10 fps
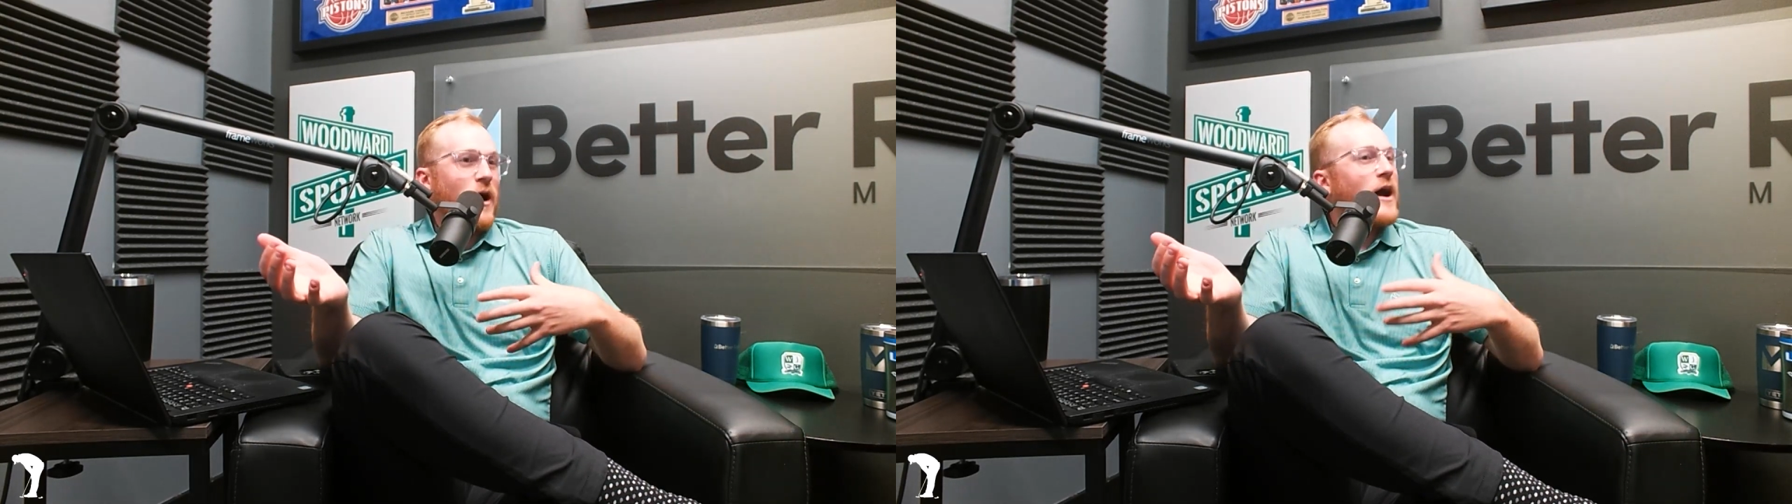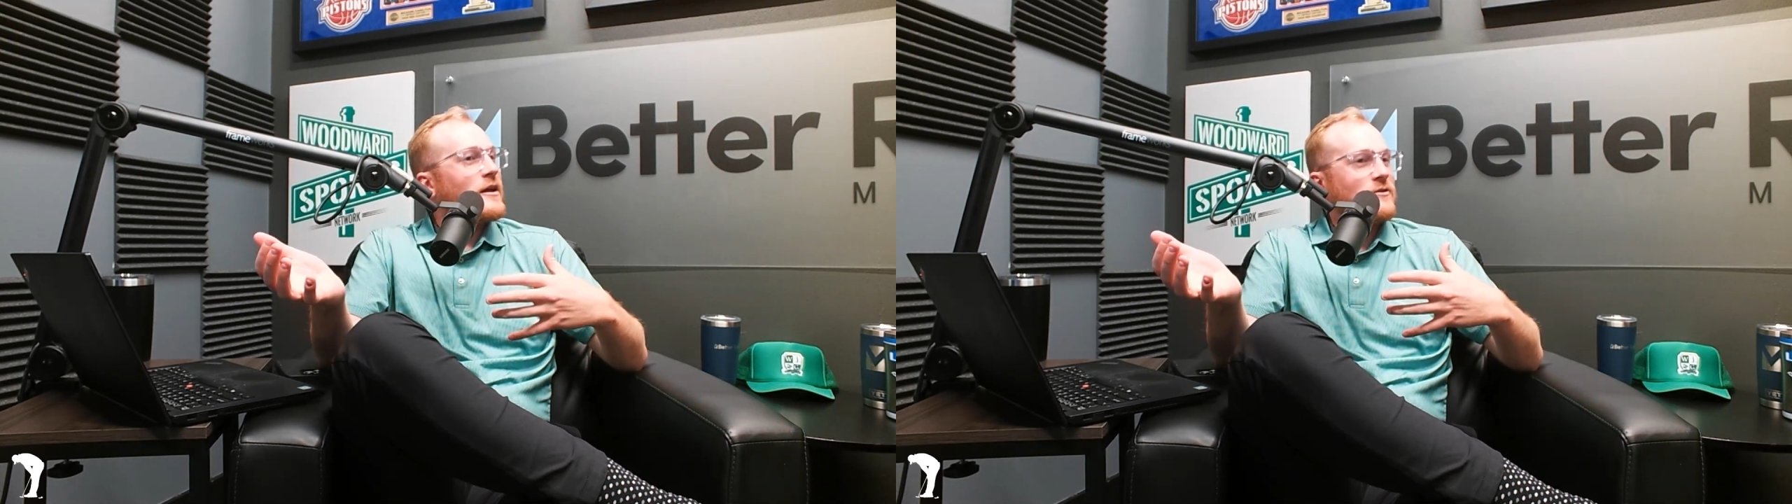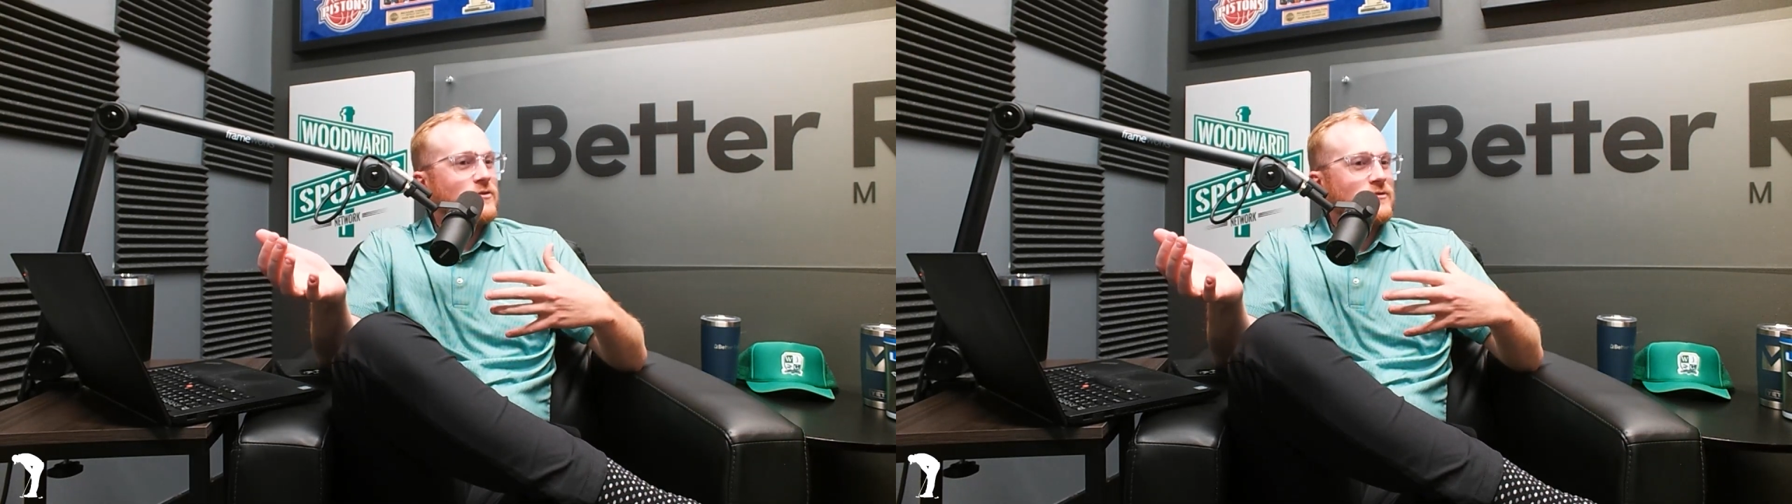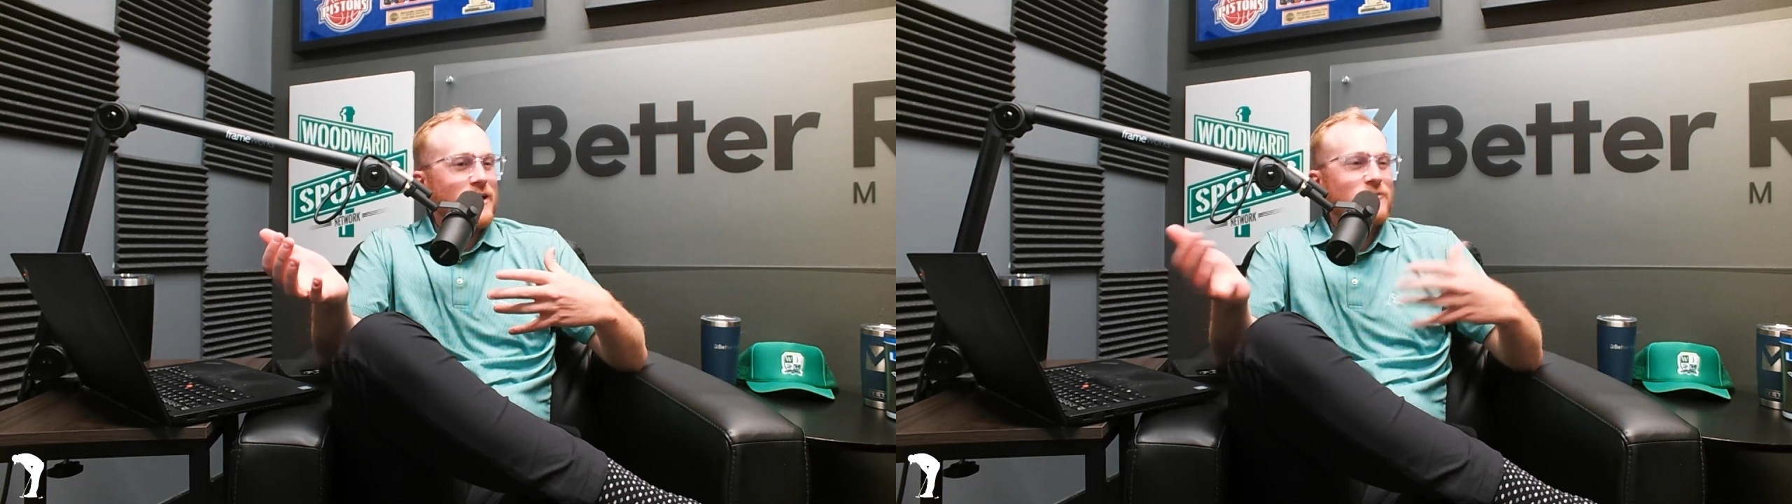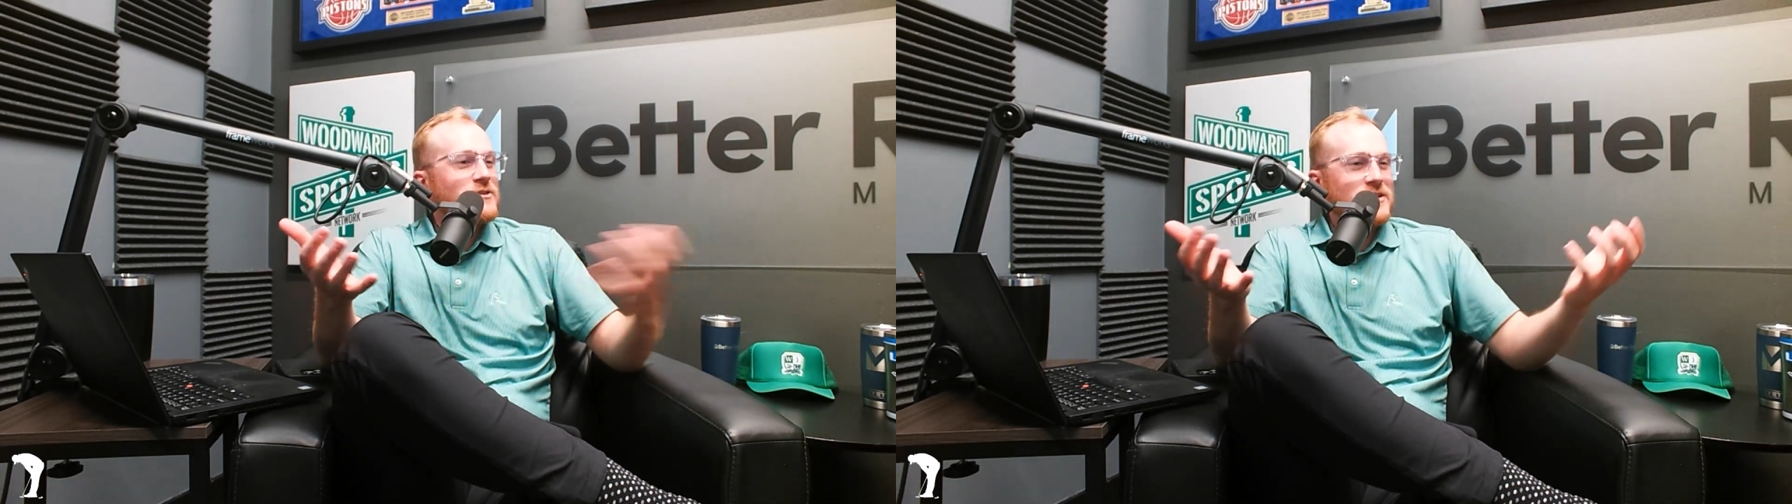ride
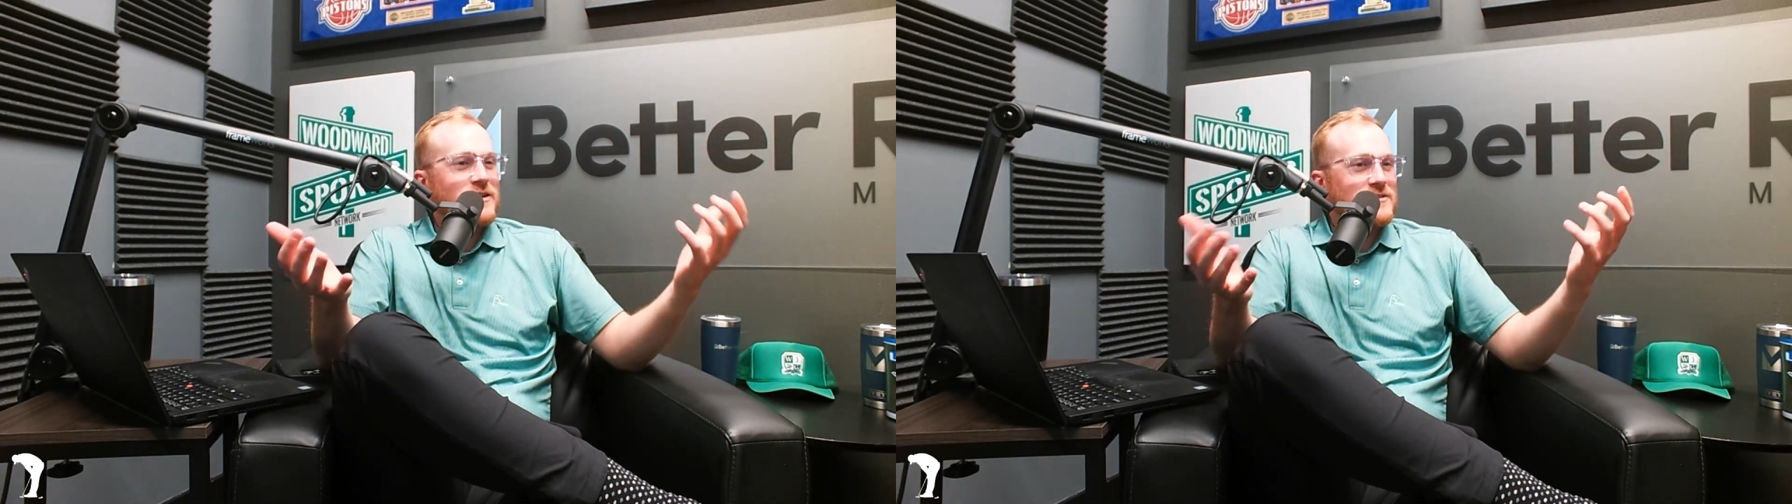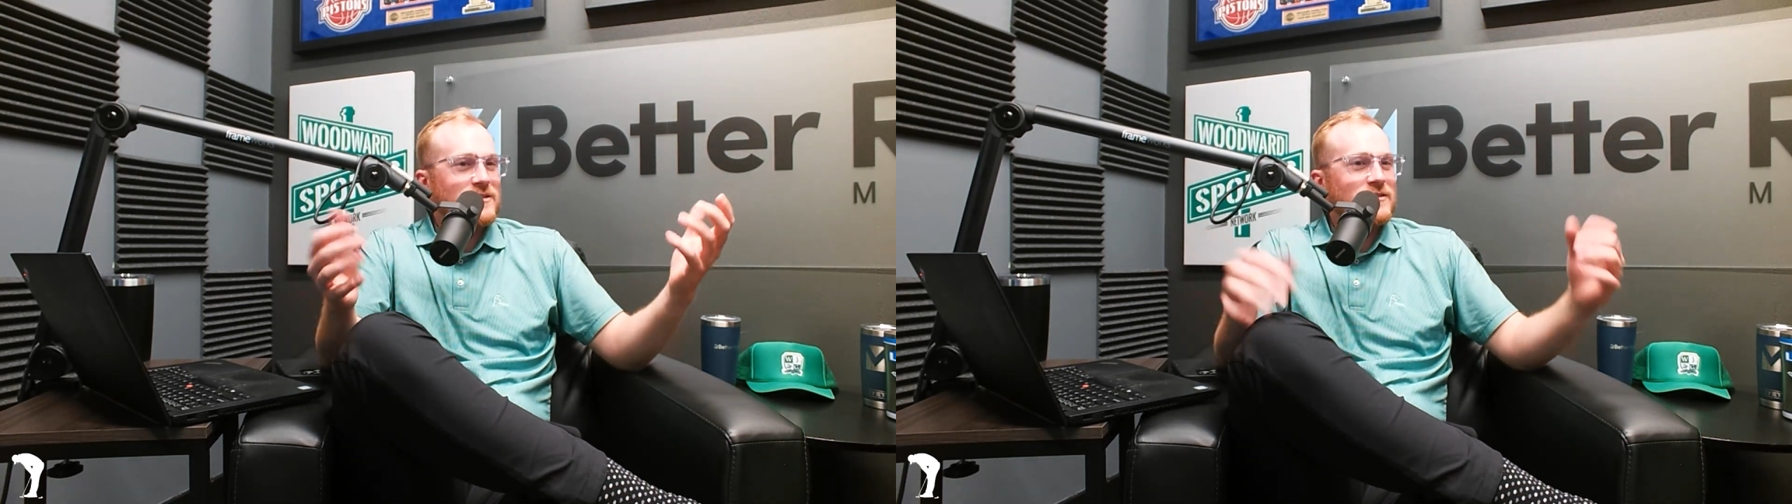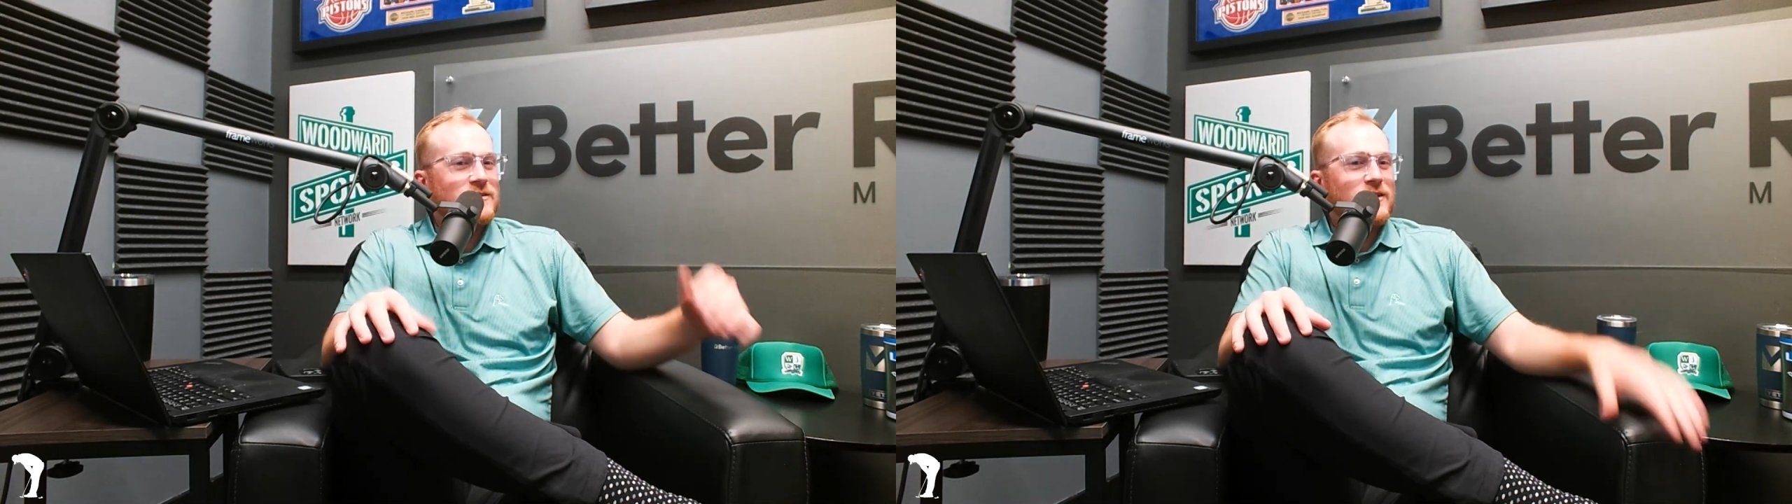Henrik Stenson.